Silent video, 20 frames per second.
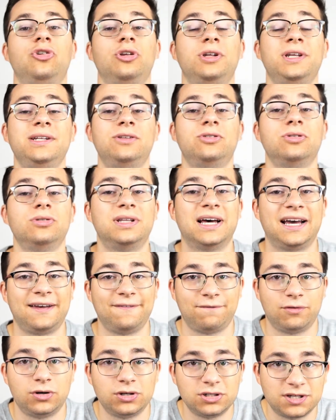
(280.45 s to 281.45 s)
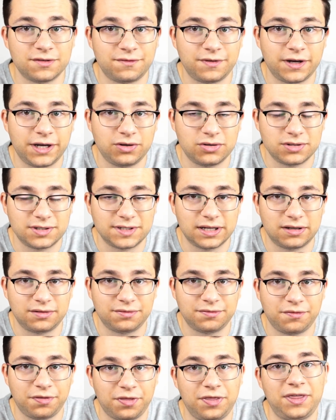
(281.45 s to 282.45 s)
You need to diversify
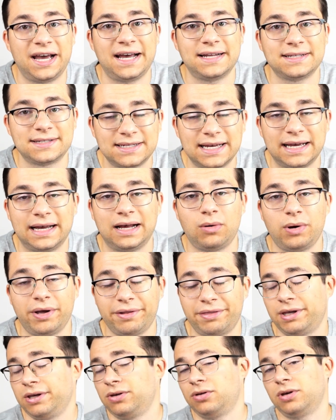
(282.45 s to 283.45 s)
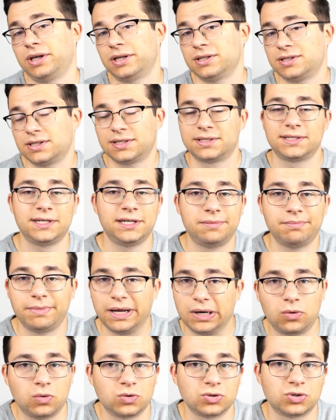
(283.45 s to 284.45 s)
yourself. That's how I think you can succeed in
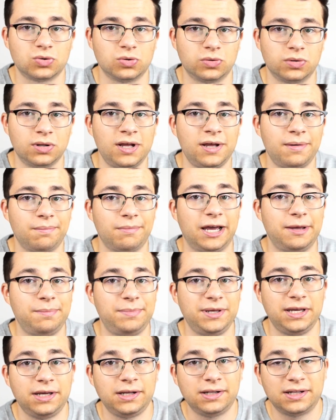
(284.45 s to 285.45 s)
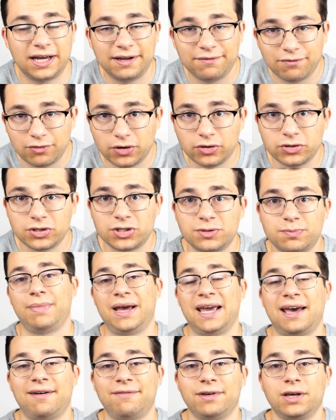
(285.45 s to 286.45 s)
medical school by being diverse,
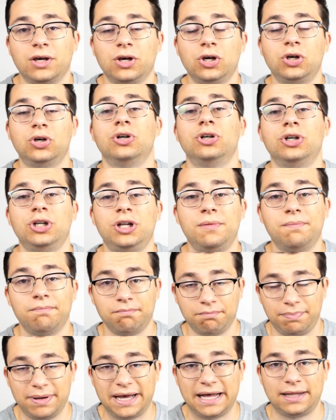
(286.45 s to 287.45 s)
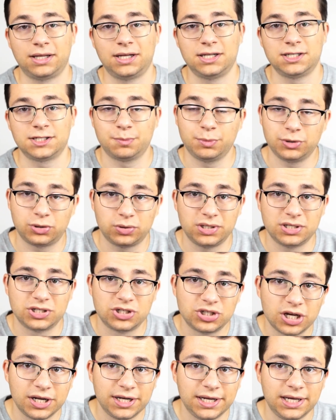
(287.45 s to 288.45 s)
by having a good balance between
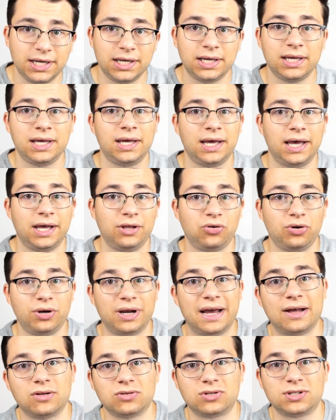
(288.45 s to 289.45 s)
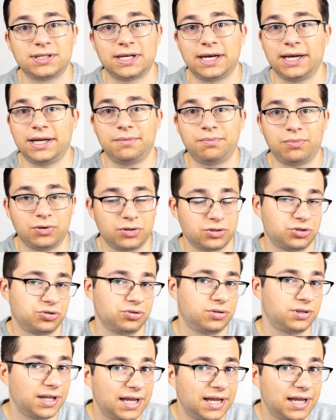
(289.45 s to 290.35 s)
studying and your outside personal